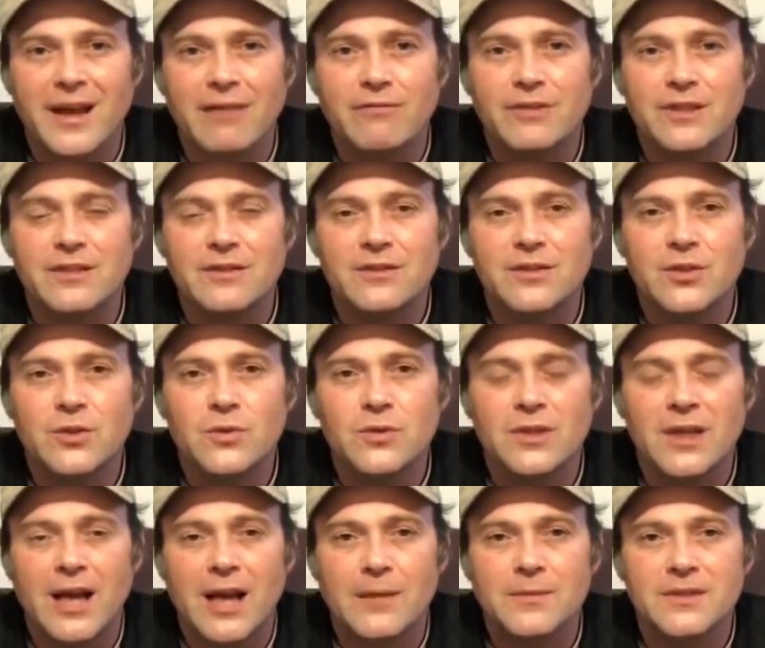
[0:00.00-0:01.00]
Every 2
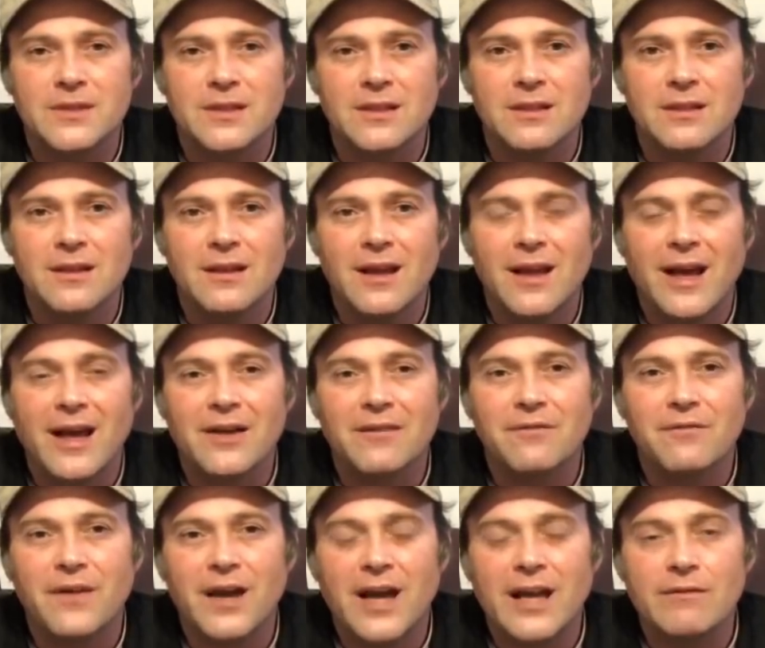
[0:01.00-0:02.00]
times out
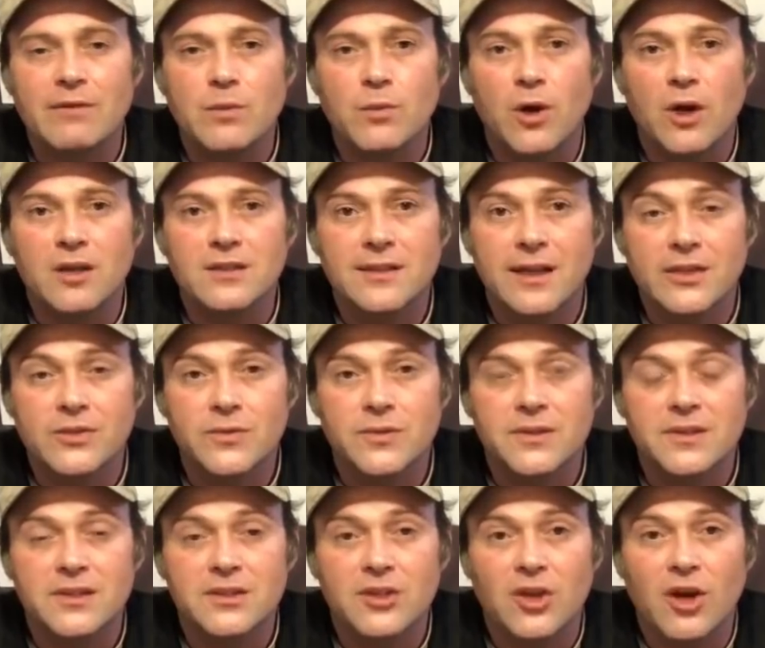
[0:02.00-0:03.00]
of 5 he walks out to a
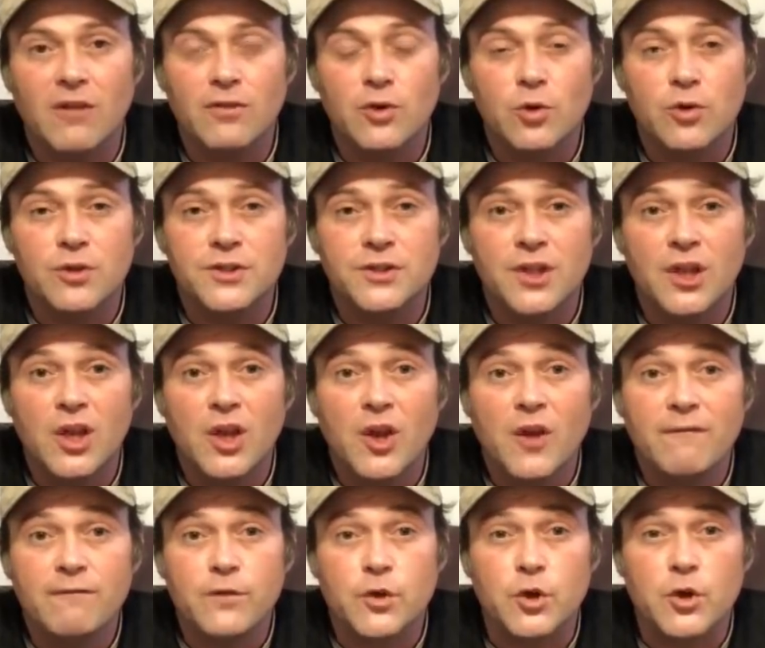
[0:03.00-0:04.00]
disc golf course
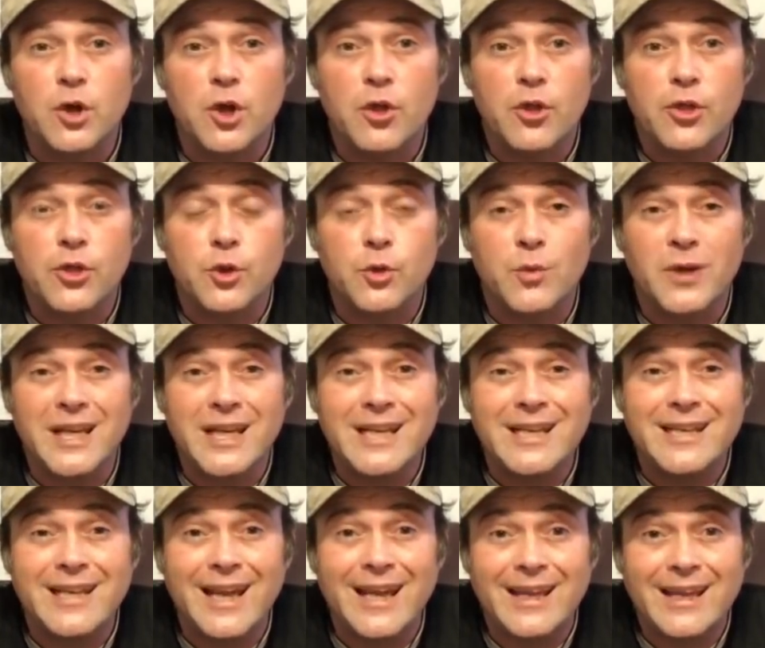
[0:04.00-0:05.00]
for 3
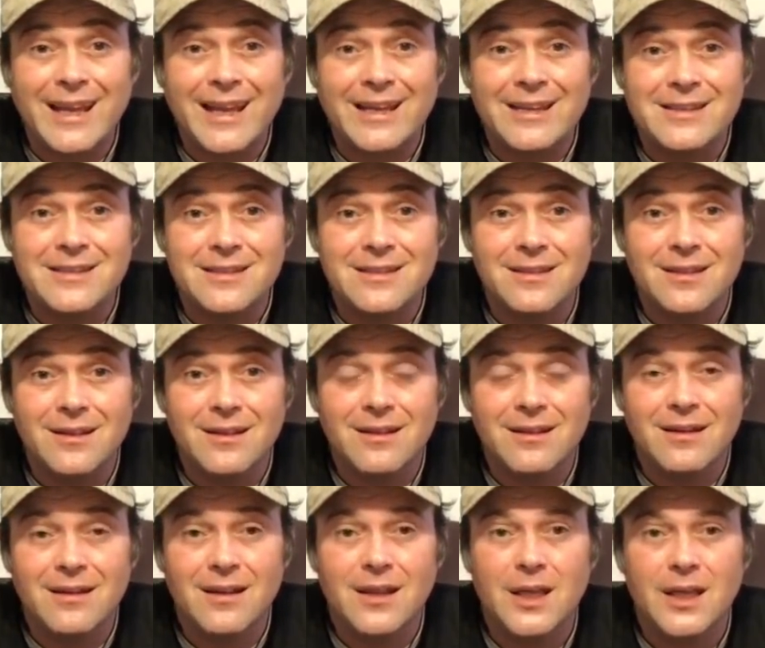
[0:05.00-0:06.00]
decades,
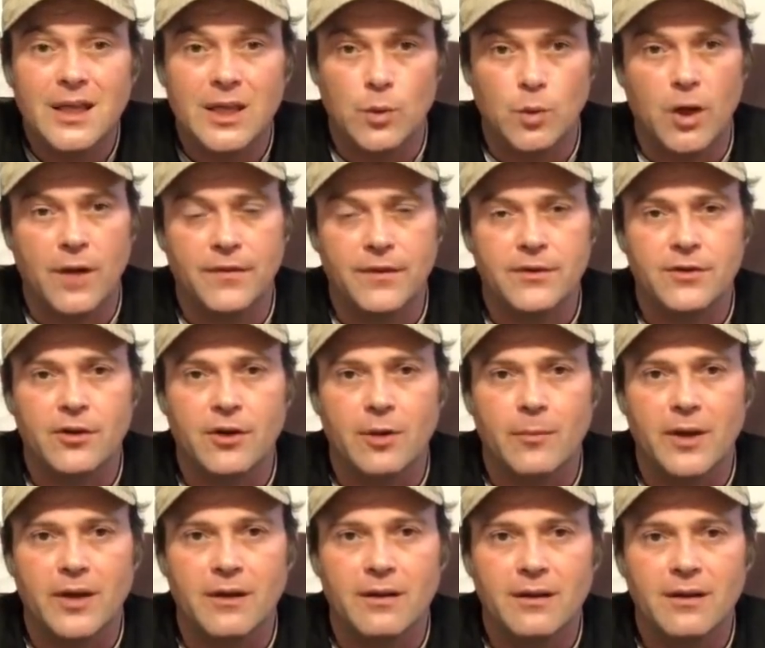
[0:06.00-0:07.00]
he won the
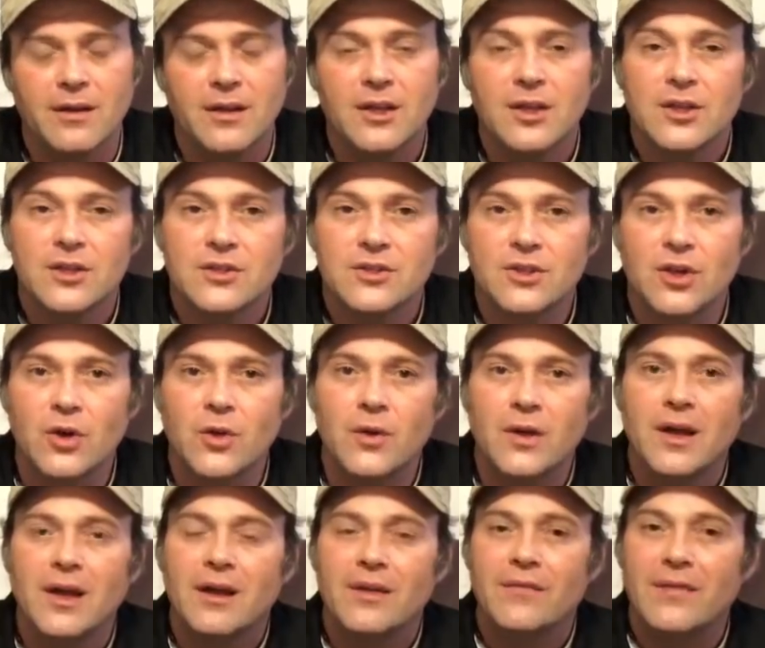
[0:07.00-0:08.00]
tournament. So
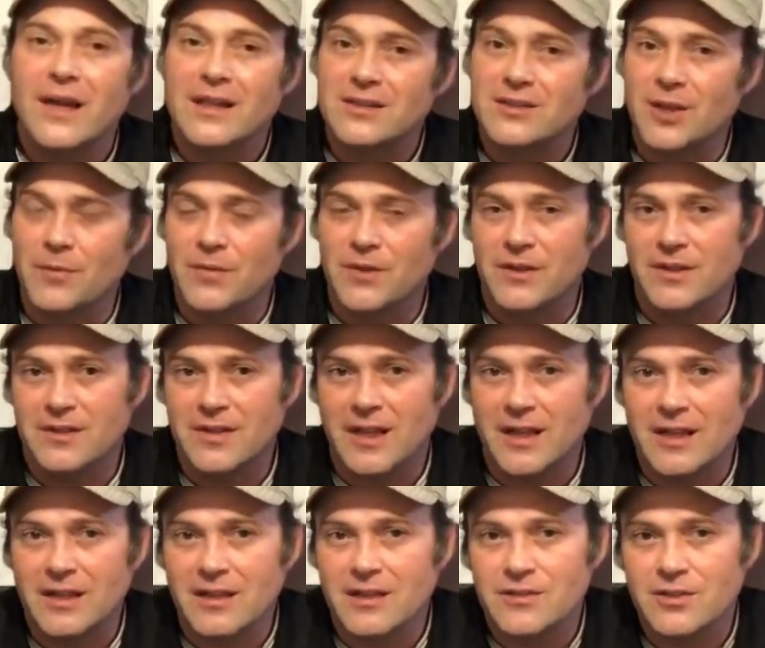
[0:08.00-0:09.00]
that's something to
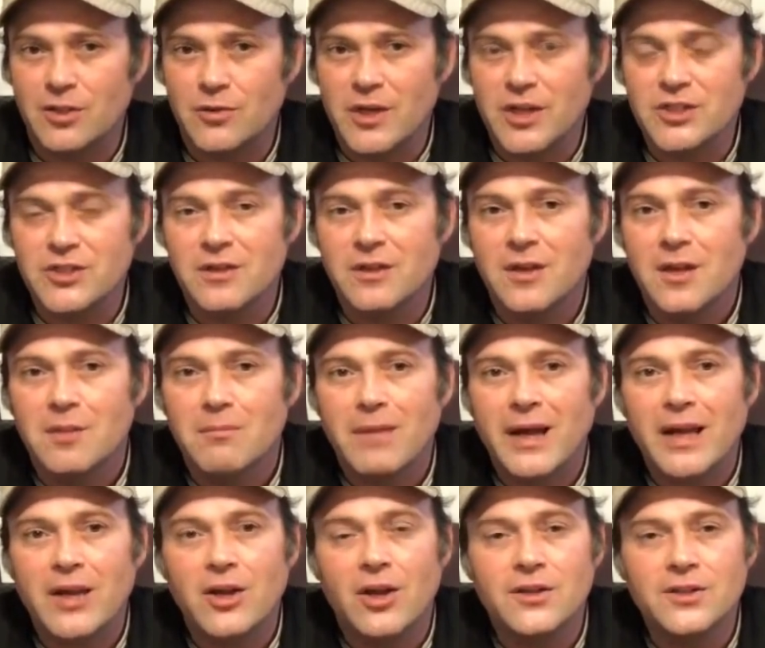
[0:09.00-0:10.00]
take into consideration.
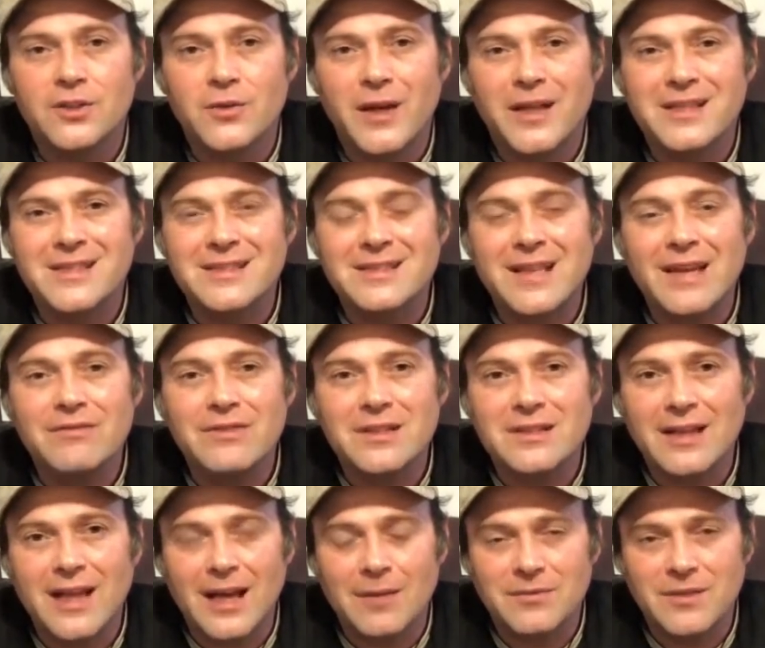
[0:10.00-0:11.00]
Mike also had 7
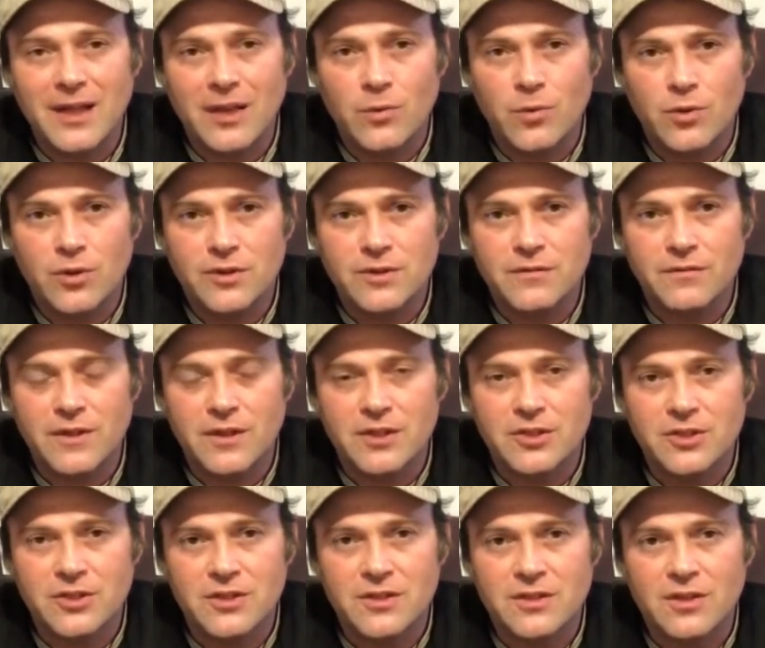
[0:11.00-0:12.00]
top 10 Worlds
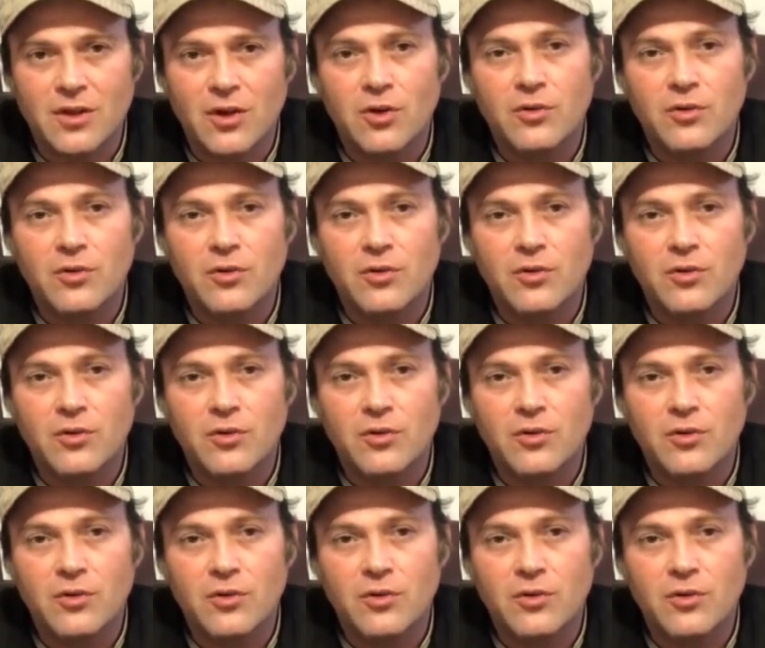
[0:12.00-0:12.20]
finishes.